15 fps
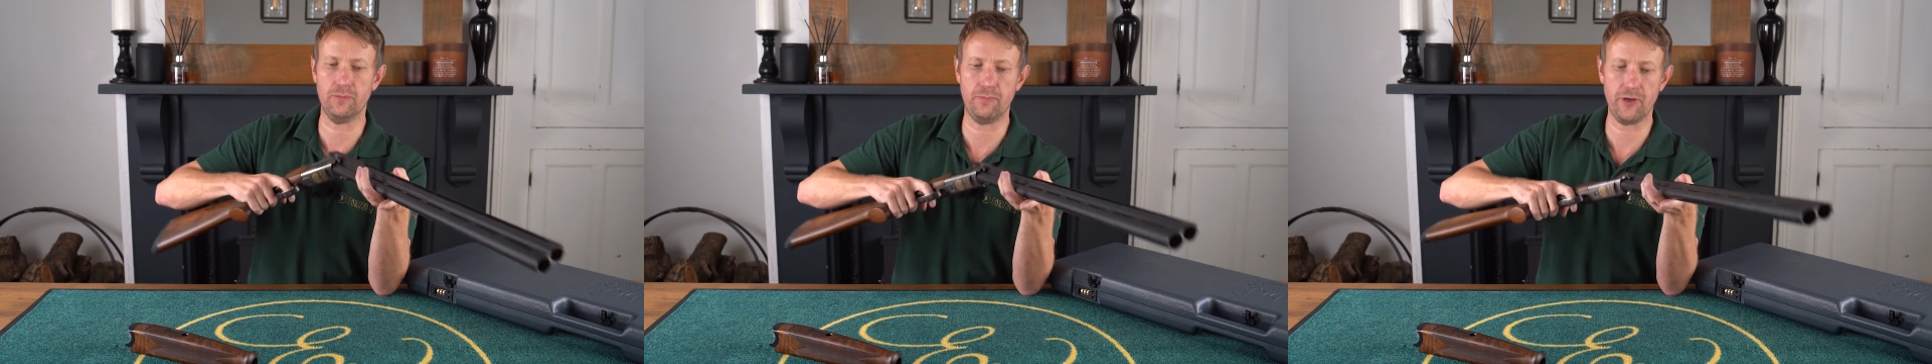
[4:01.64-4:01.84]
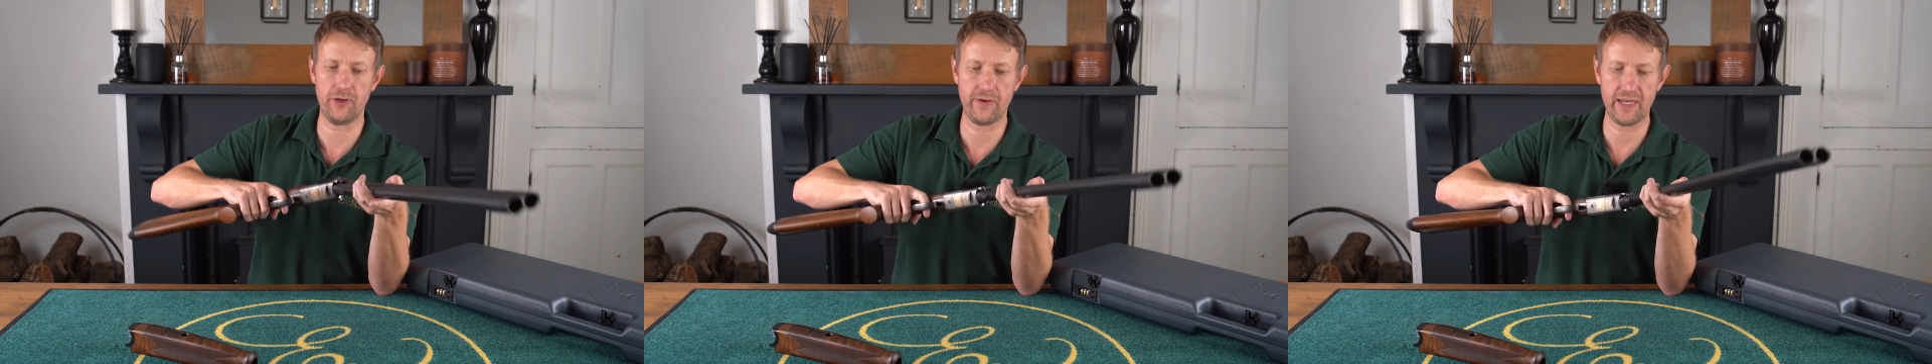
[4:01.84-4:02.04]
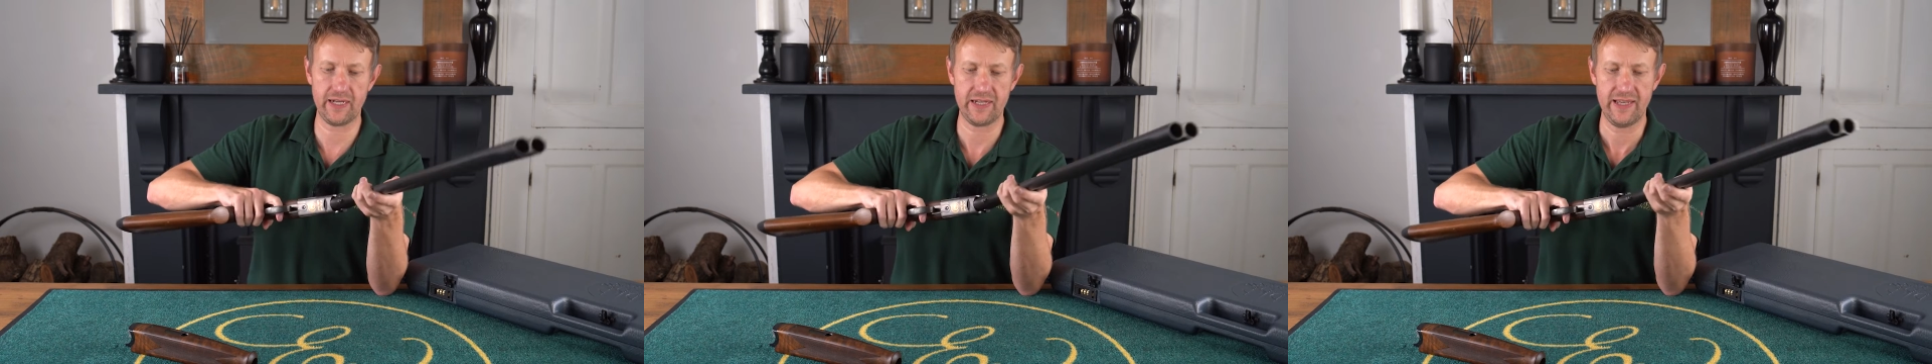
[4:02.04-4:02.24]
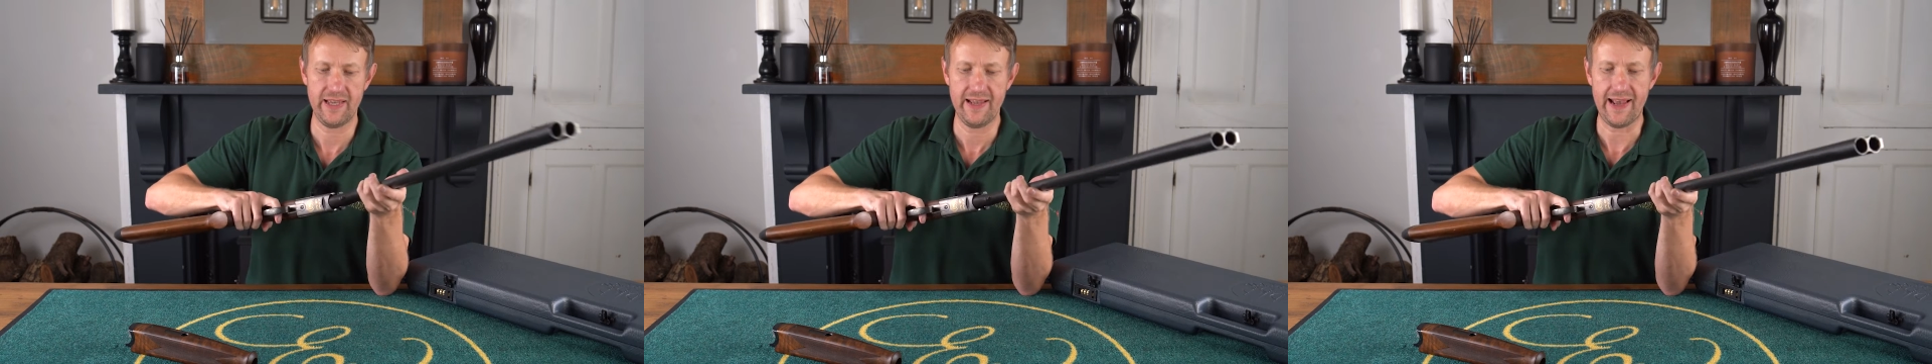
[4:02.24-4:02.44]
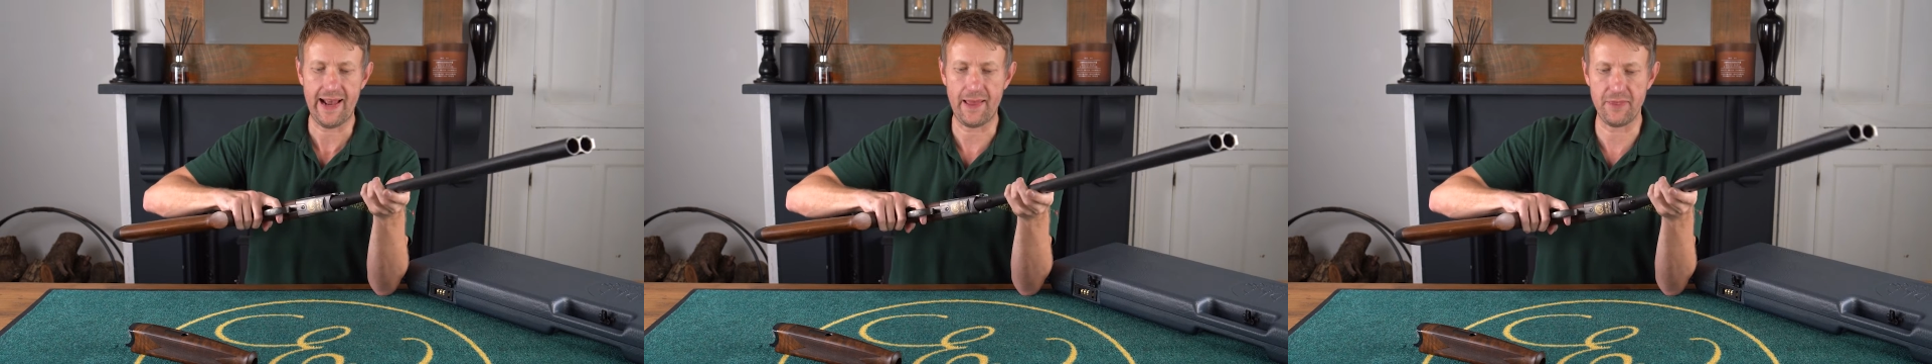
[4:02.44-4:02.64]
bluing.
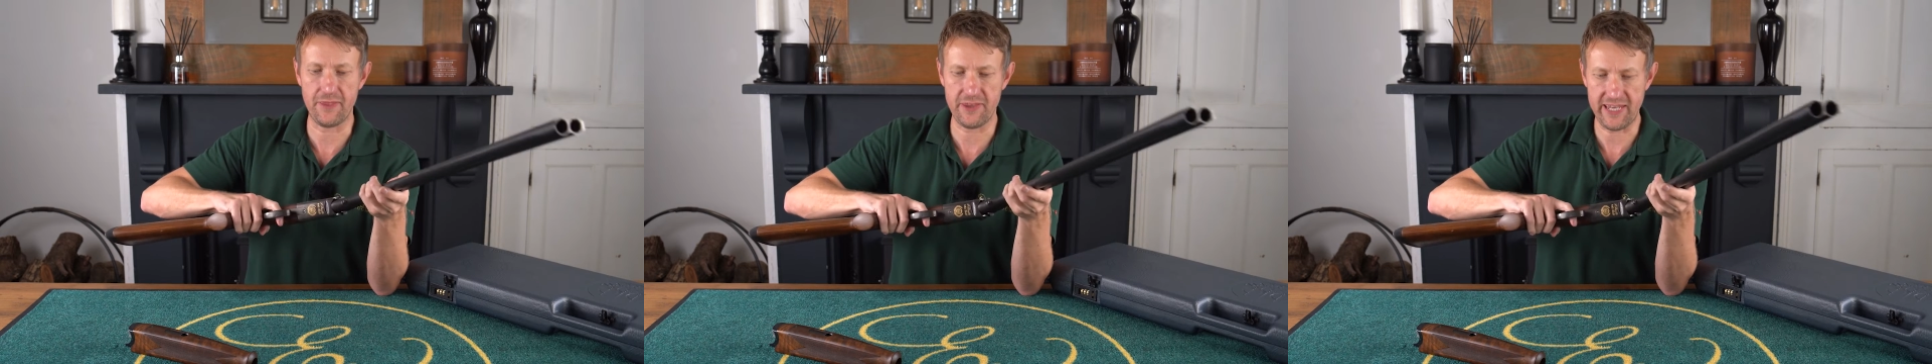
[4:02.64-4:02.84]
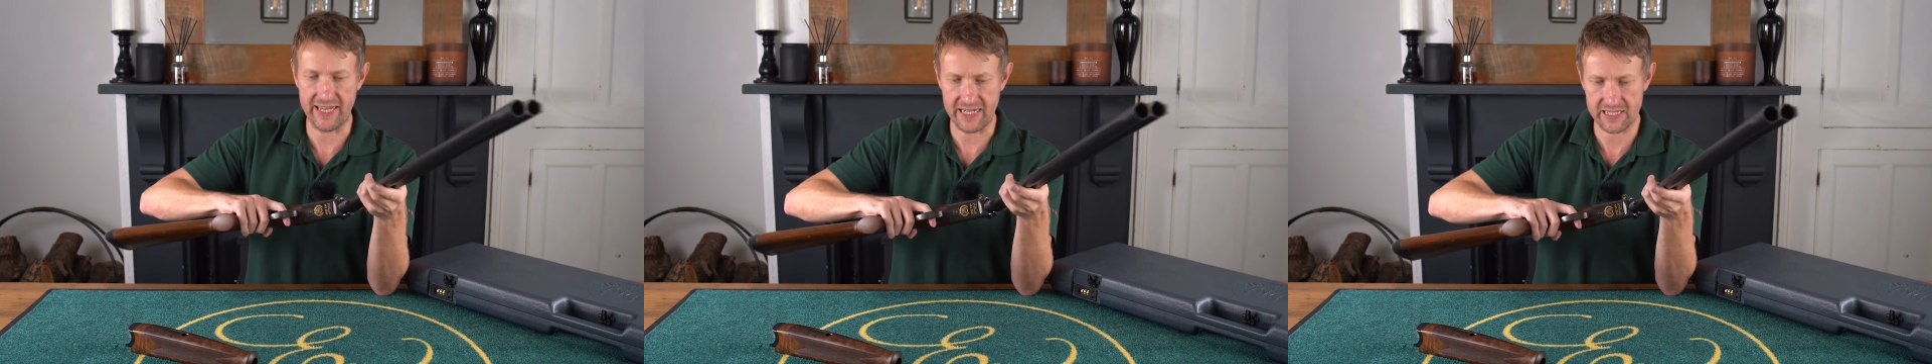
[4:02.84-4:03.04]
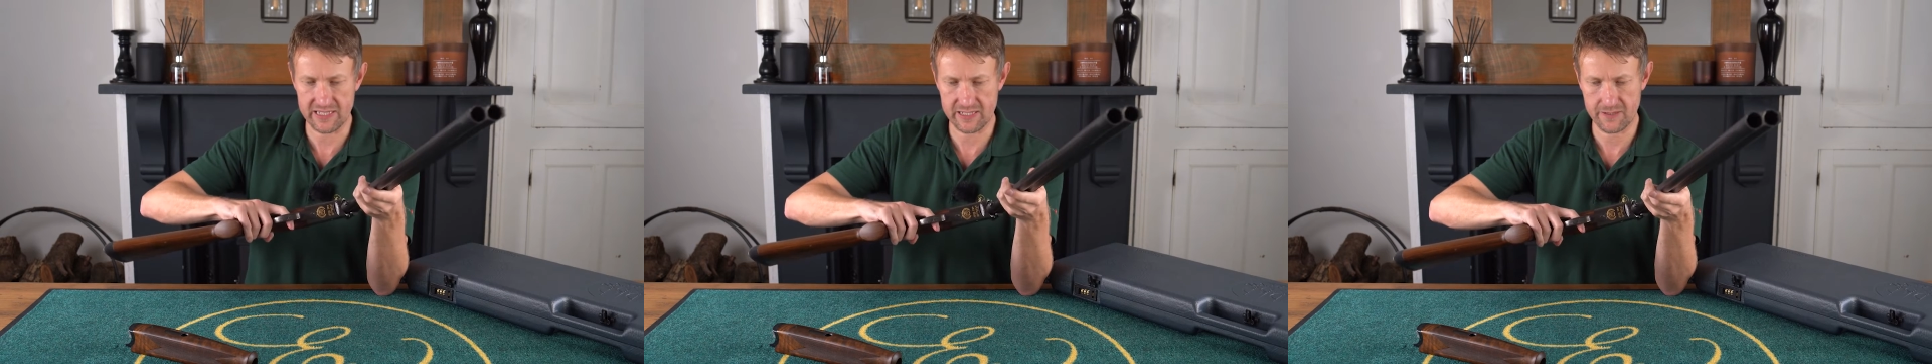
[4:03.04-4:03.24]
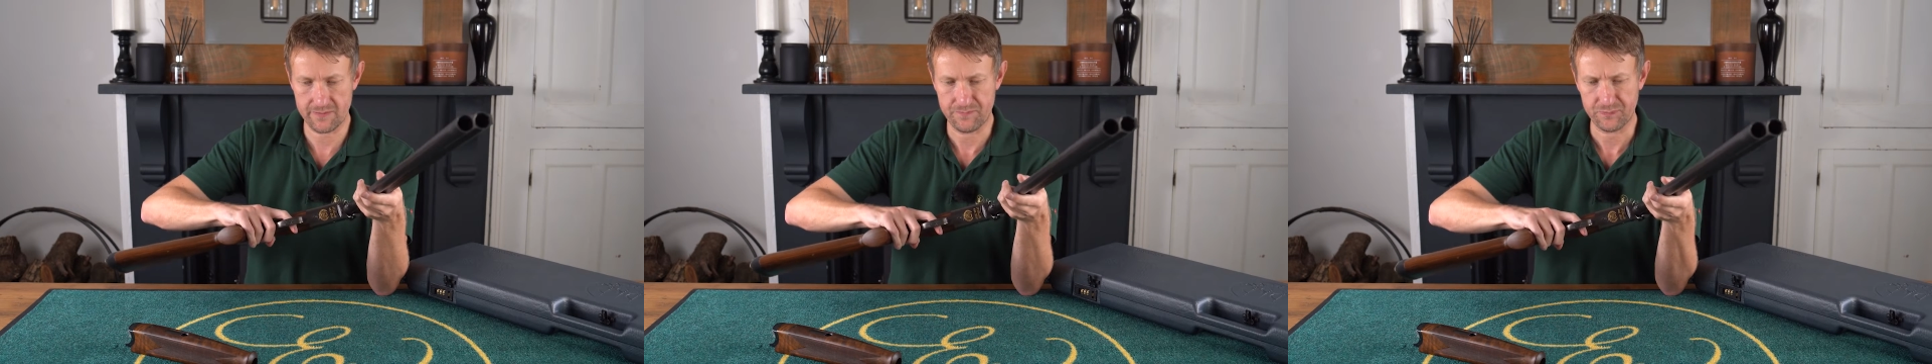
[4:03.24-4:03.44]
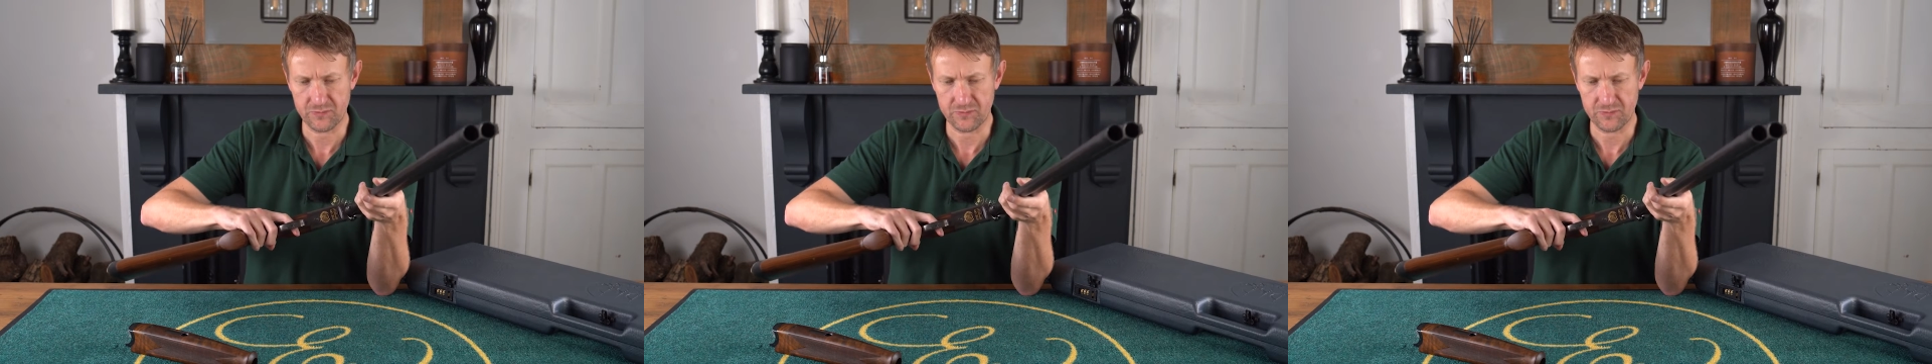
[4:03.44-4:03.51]
And this,